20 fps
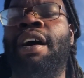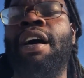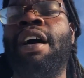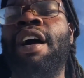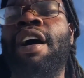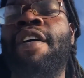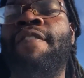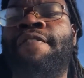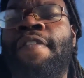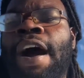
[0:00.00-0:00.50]

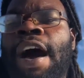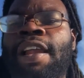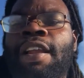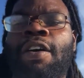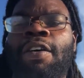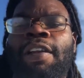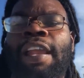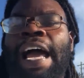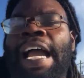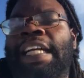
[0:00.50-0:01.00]

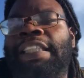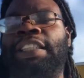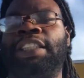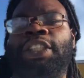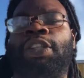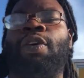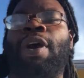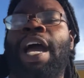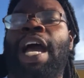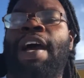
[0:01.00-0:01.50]
Follow, like,
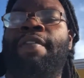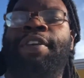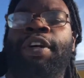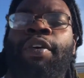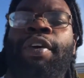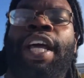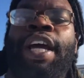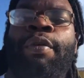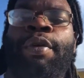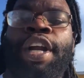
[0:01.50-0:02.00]
subscribe,
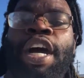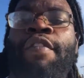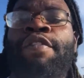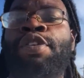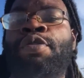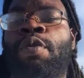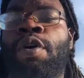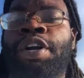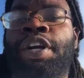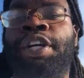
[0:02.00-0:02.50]
donate, whatever
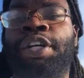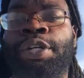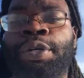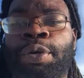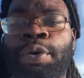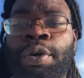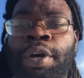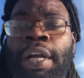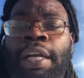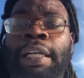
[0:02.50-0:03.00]
you want to
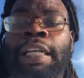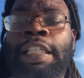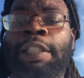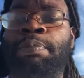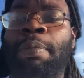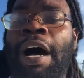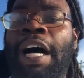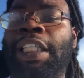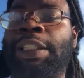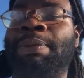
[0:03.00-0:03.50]
do. This
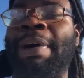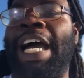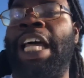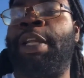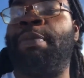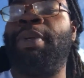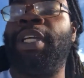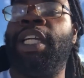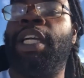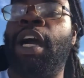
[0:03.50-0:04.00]
box about
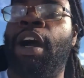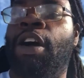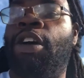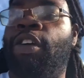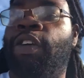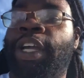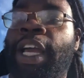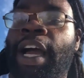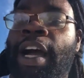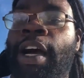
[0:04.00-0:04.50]
to be
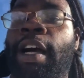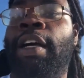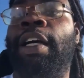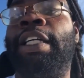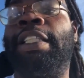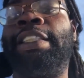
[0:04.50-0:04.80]
gone, y'all.